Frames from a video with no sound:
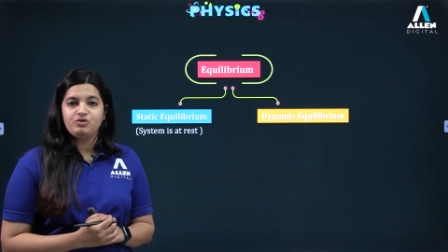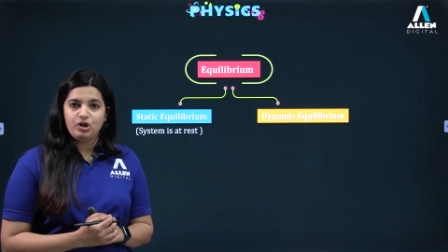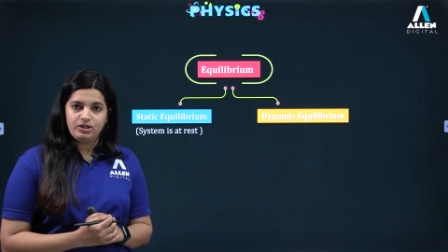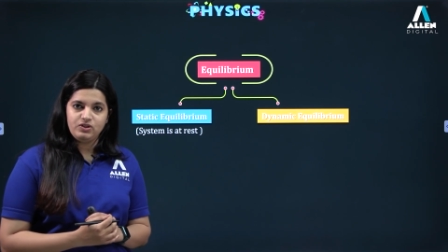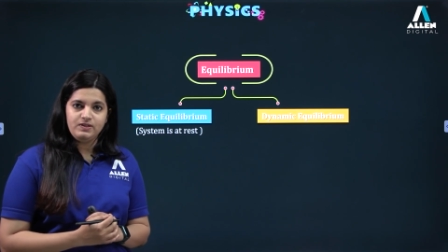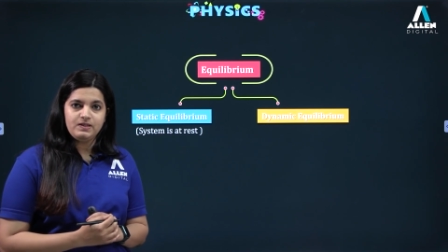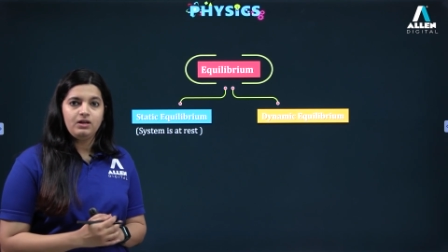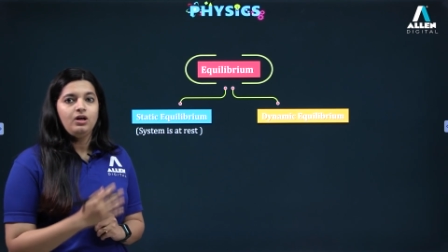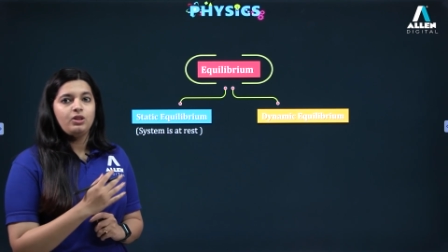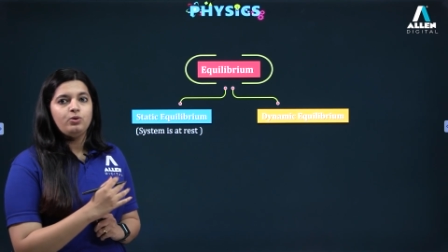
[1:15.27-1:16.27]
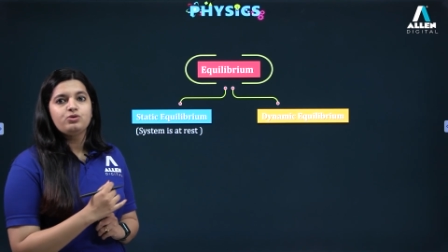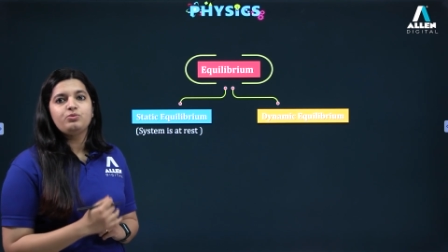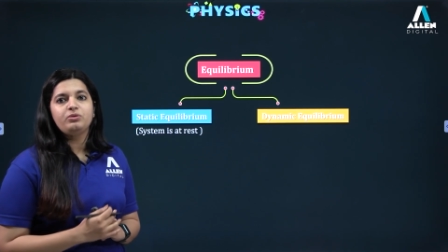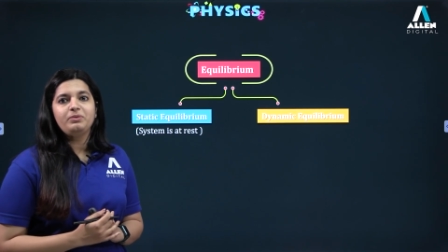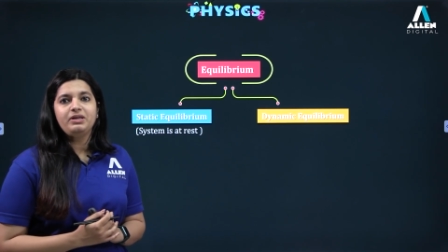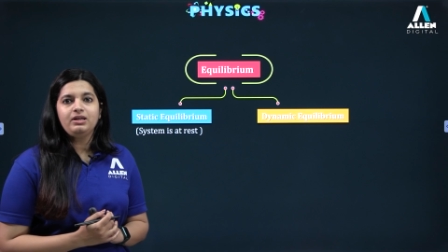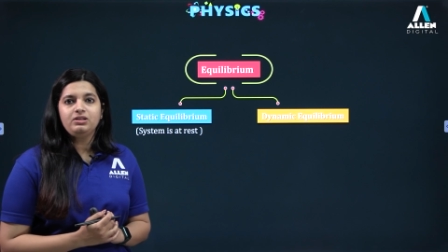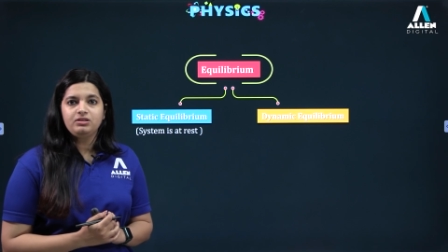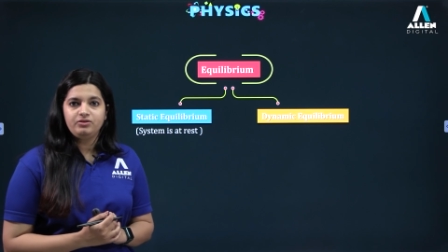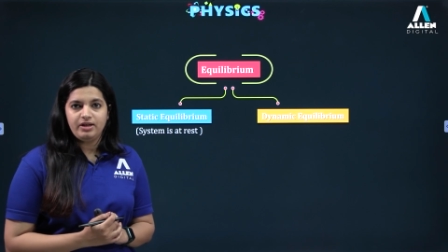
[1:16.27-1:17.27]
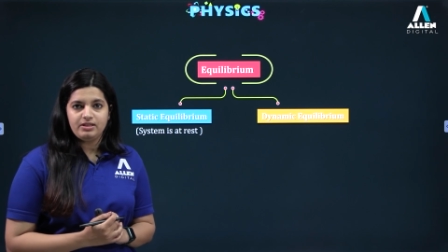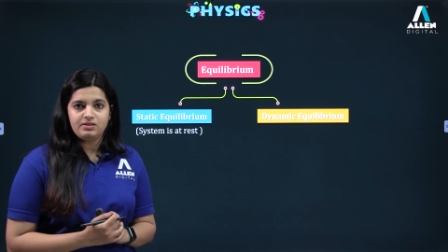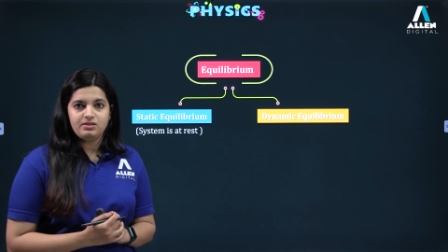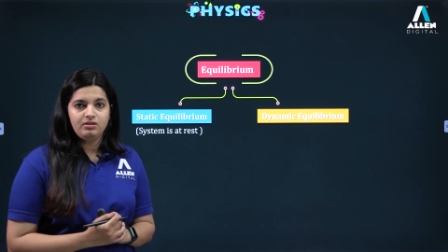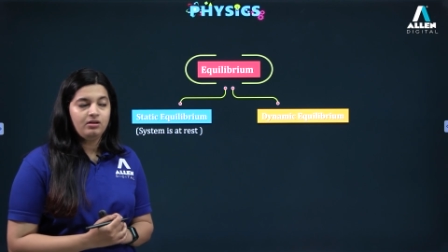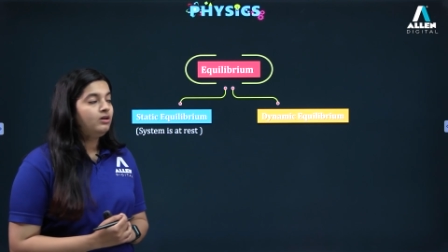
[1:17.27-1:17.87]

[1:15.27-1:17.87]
charges, those would be at rest.